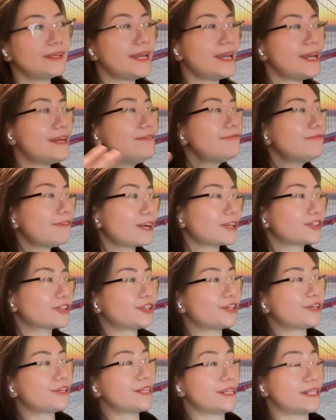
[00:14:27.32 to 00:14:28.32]

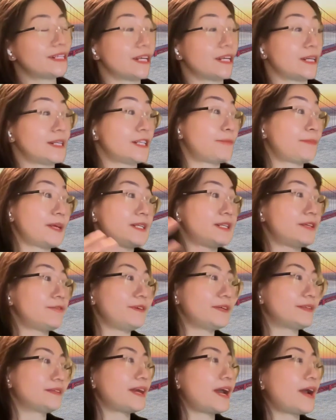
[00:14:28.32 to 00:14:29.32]
Infrastructure is a
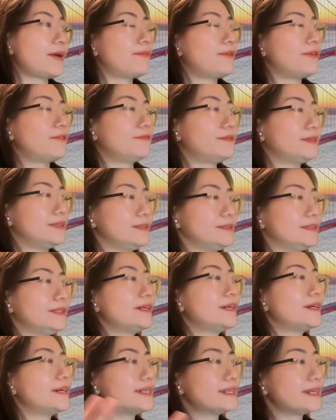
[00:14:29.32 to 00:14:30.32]
specific type of
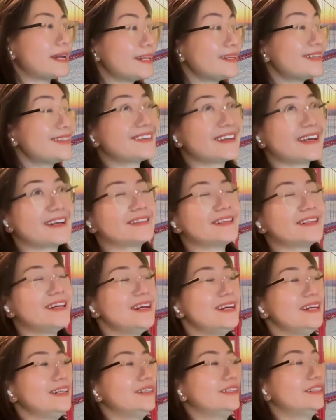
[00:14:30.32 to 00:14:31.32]
real estate that
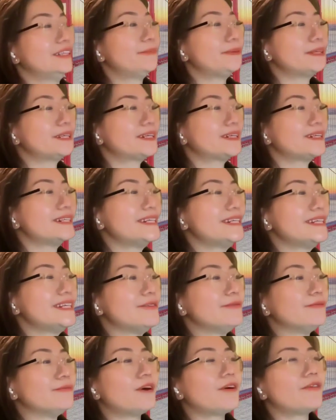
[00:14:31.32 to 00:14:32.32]
typically
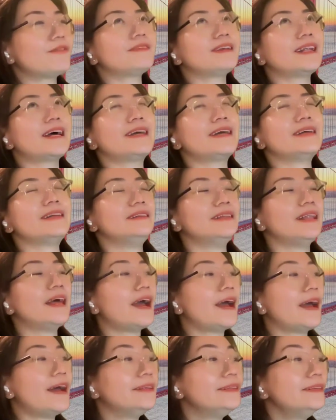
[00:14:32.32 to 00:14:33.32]
involve like
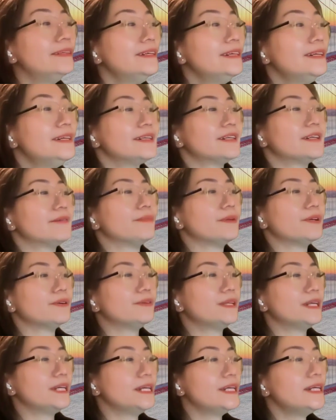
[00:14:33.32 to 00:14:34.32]
land, the
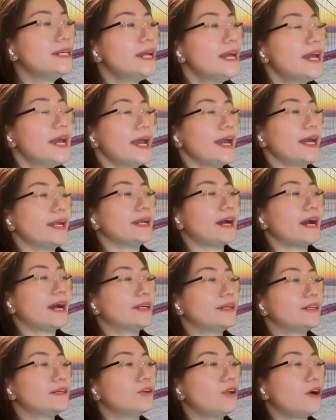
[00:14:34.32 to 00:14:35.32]
building, and
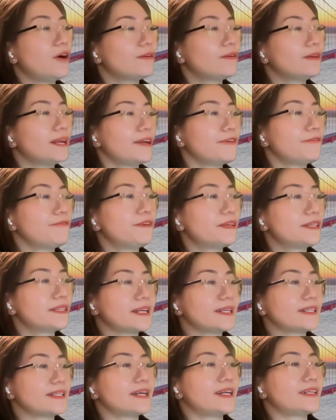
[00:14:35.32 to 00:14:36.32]
other long-life fixed
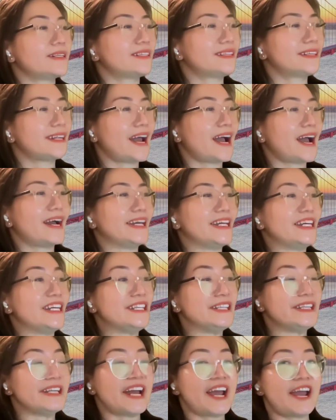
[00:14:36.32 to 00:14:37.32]
assets that are
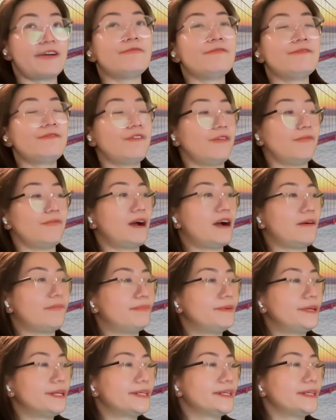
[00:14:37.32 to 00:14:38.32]
intended for
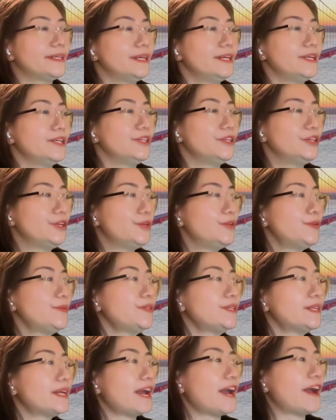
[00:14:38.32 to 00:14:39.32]
public
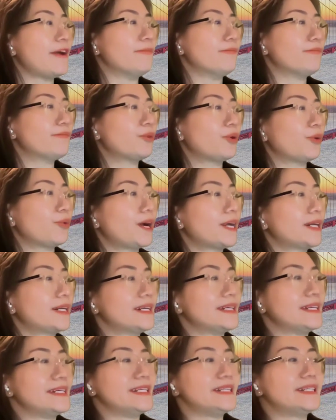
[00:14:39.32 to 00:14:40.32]
use and provide
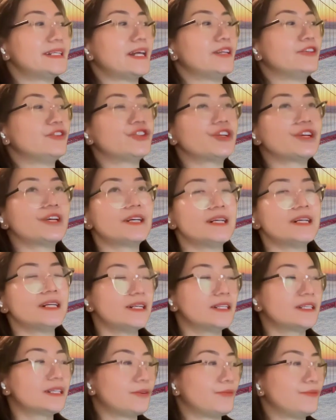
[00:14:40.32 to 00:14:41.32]
essential
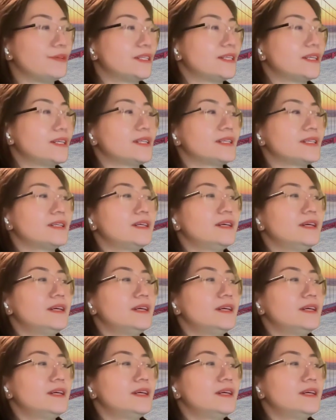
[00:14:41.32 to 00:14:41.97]
services.